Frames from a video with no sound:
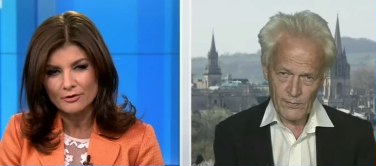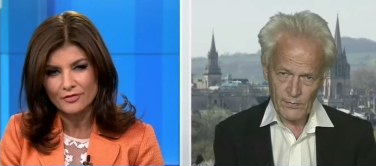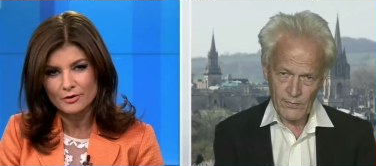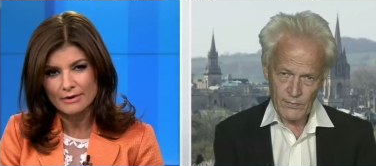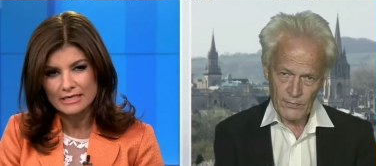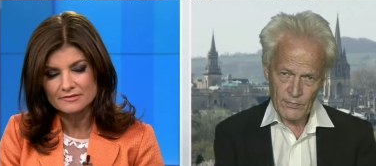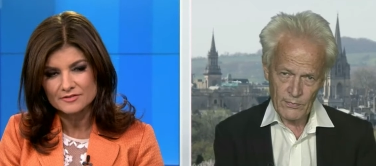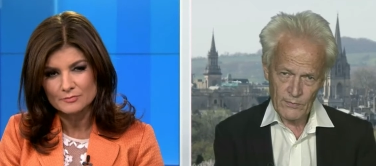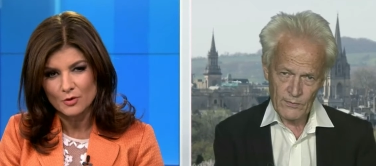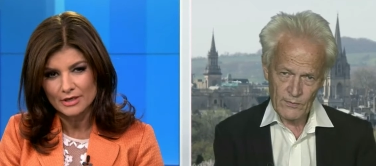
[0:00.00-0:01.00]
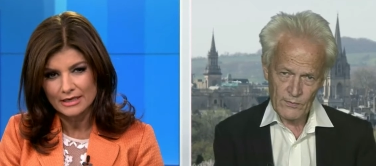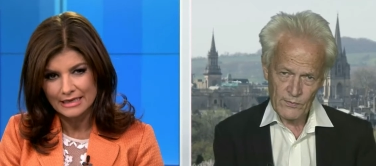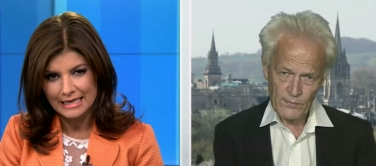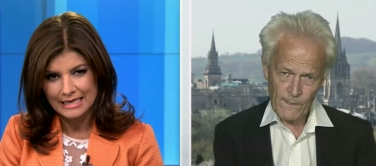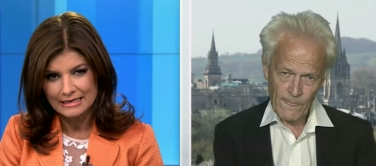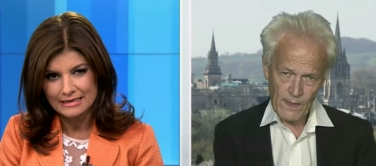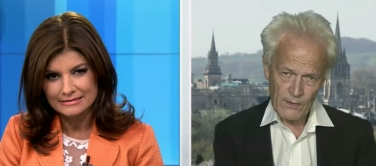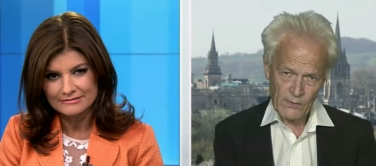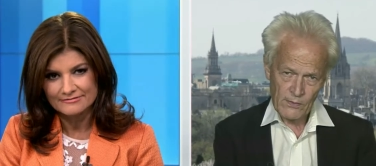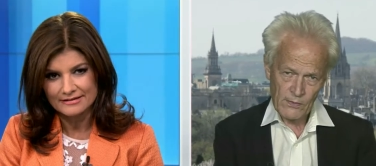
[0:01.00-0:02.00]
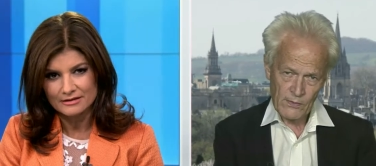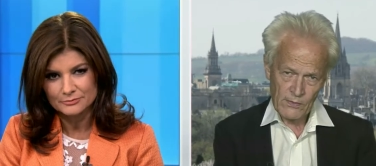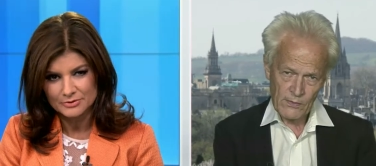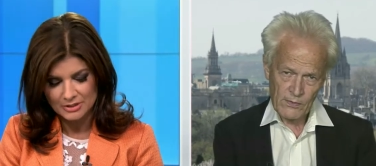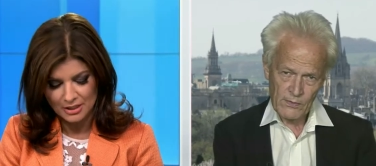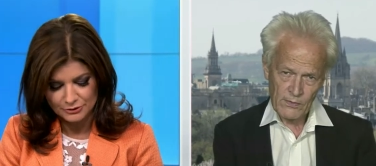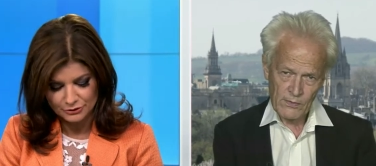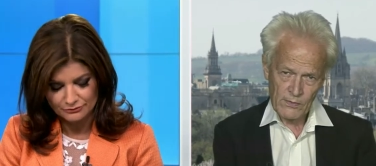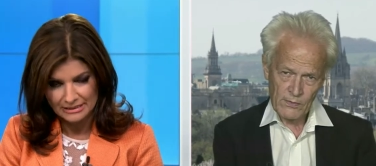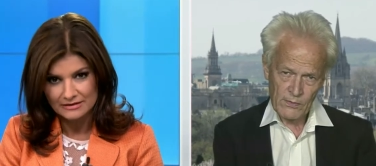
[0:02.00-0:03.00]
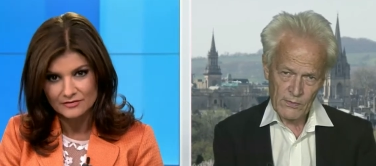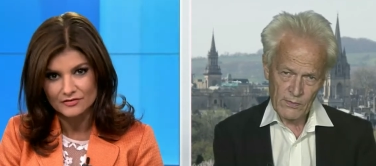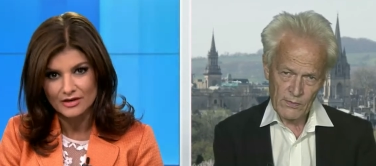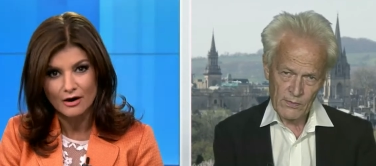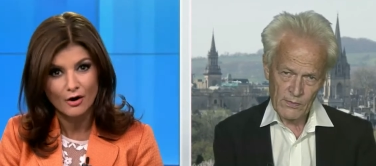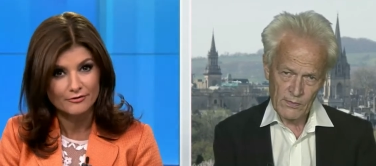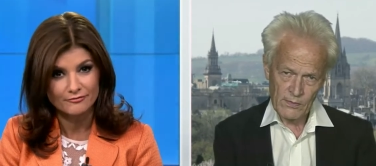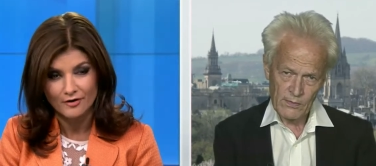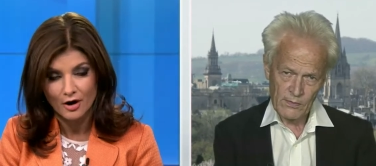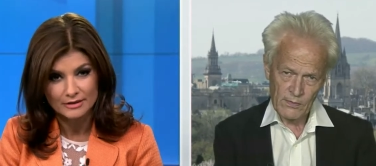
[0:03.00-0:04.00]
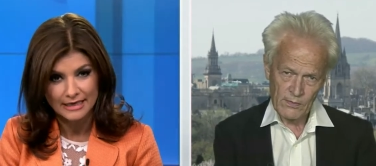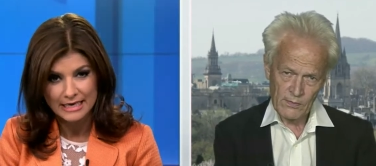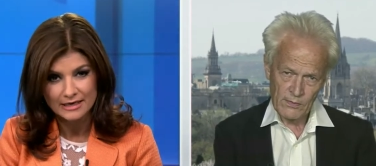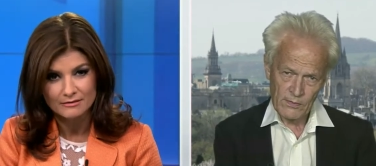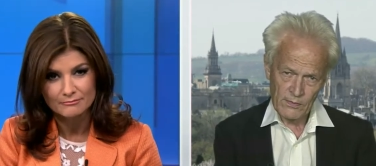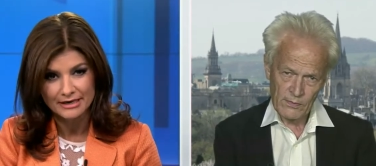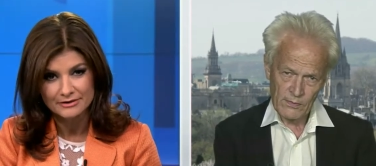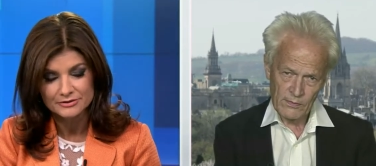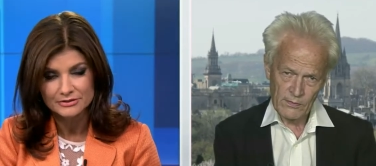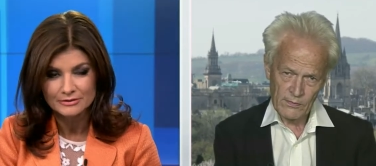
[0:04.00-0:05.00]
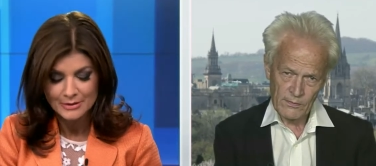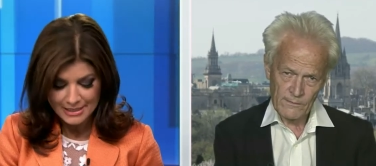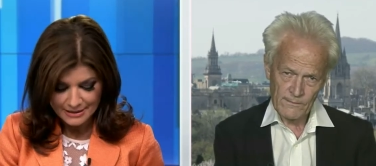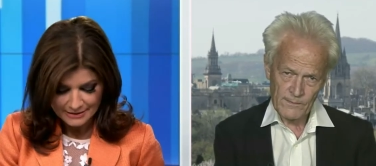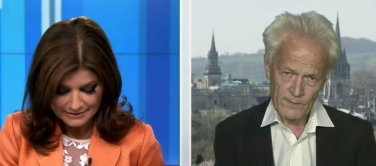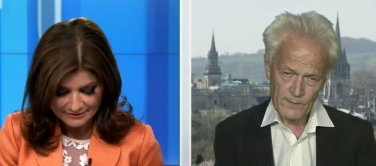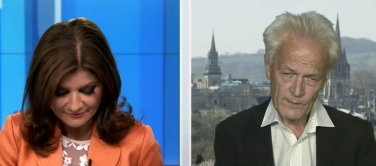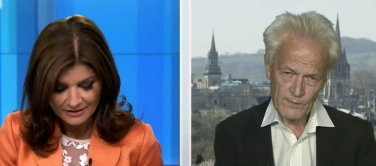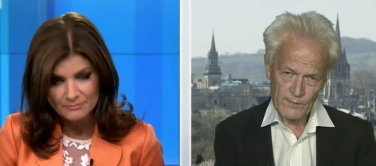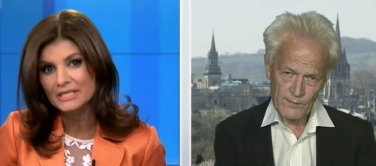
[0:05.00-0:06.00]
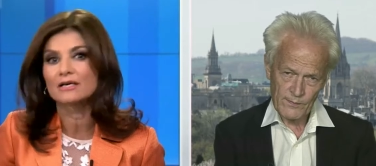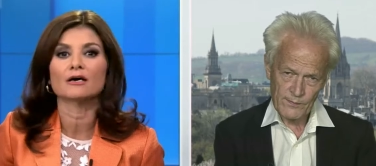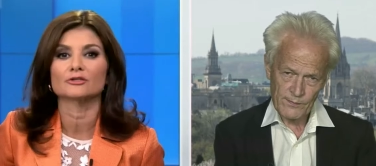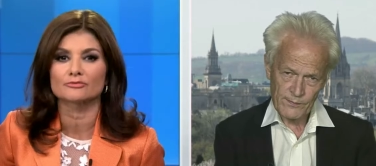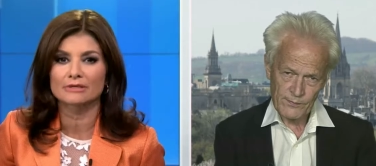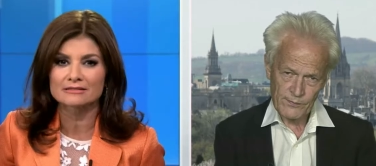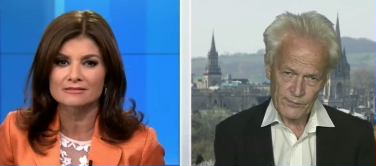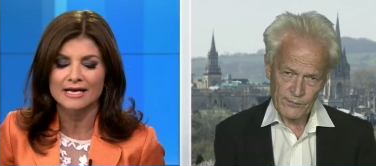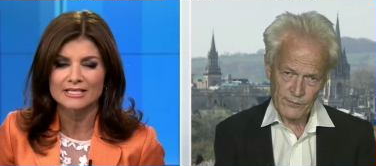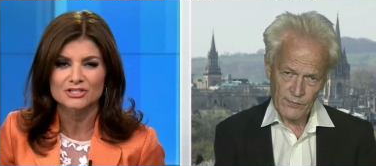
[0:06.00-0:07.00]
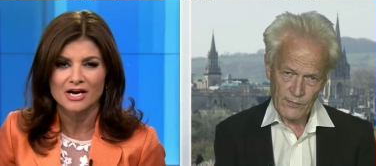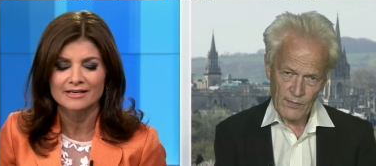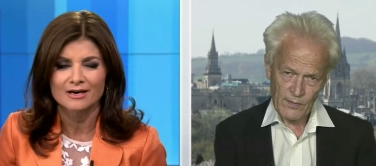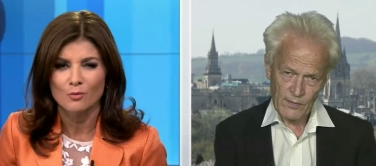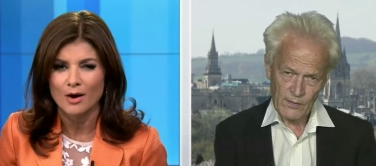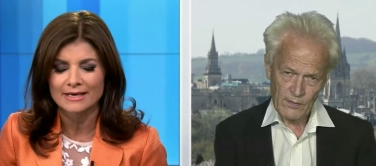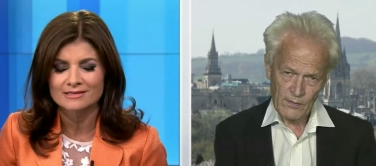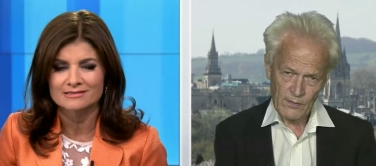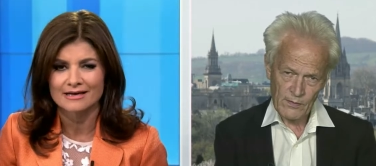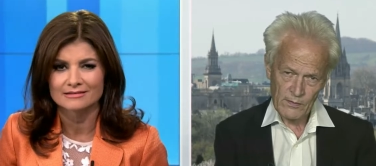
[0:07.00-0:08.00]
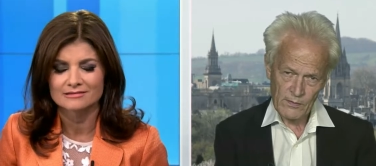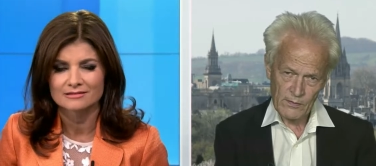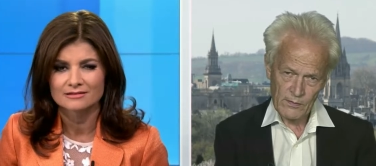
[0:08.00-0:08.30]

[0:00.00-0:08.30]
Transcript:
Speaker 1: think rates of smoking in developed countries are falling compared to developing countries like China? Why is that?